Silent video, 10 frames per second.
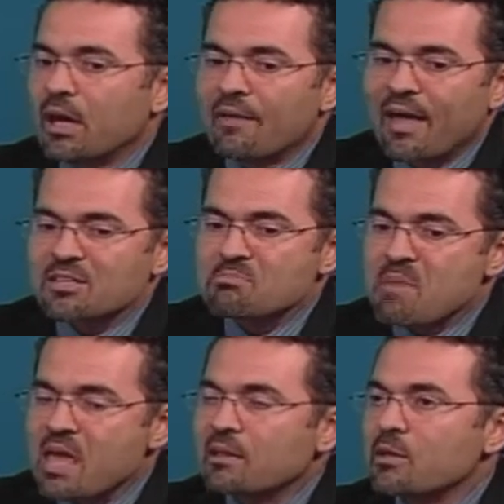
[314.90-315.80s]
And that's
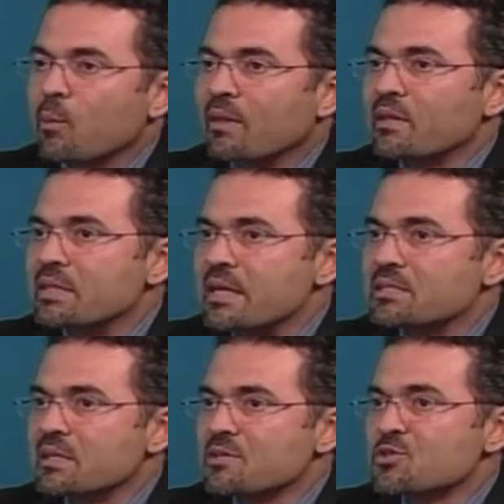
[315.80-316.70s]
mainly when the
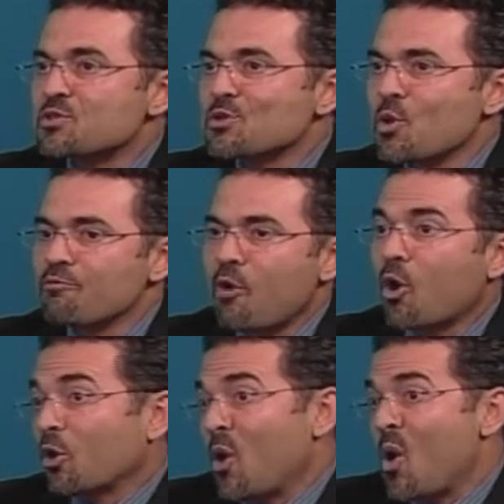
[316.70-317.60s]
disc is so
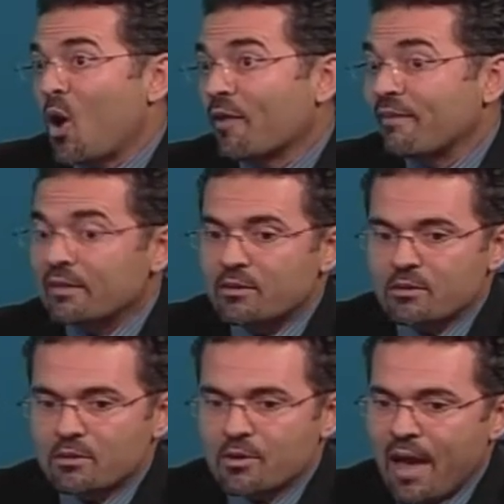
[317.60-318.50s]
far gone that
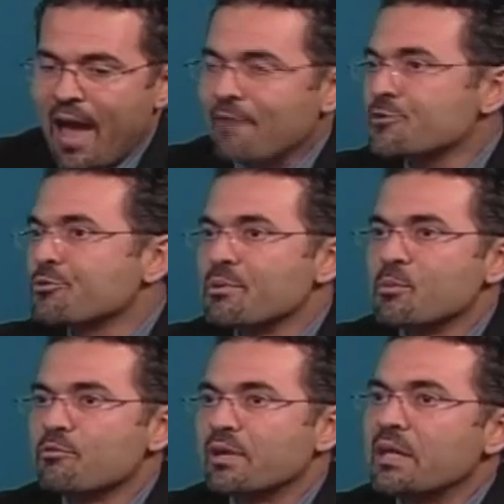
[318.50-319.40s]
you have to
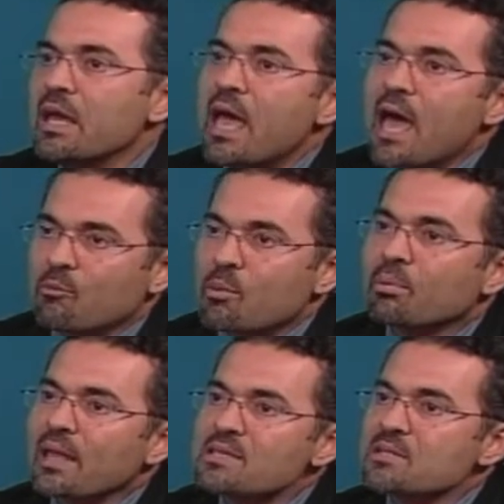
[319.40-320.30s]
remove it and
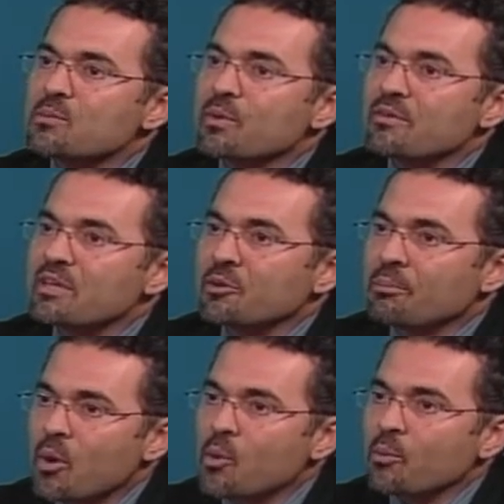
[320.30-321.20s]
replace it with either
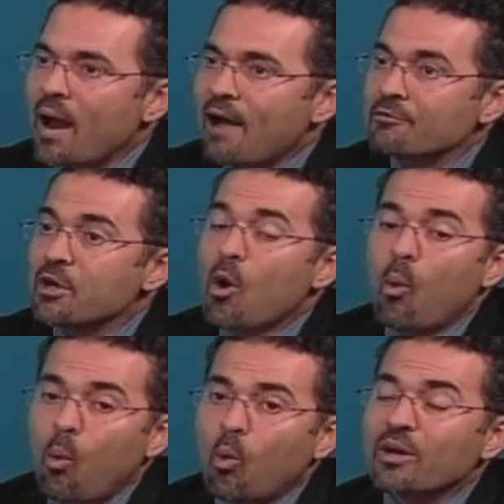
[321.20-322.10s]
bone graft,
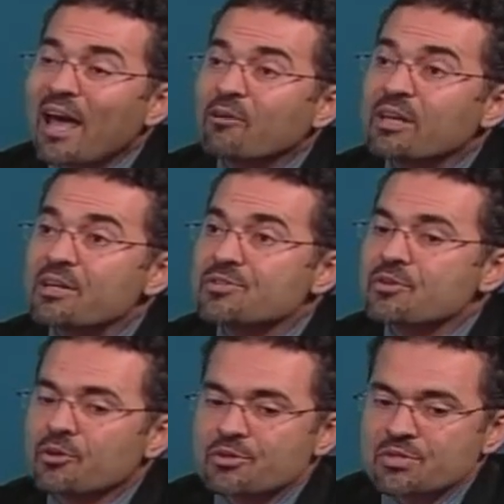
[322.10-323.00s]
or nowadays
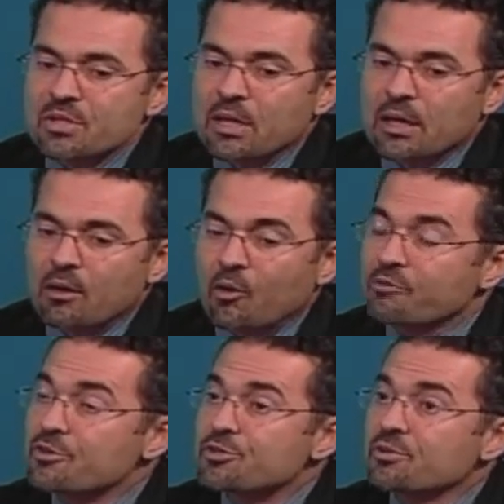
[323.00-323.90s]
there's
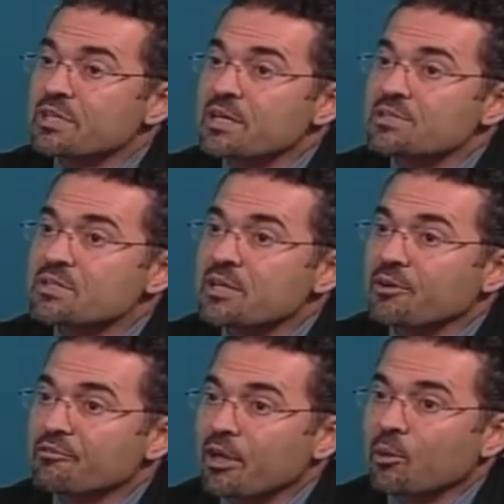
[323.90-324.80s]
artificial discs that are available.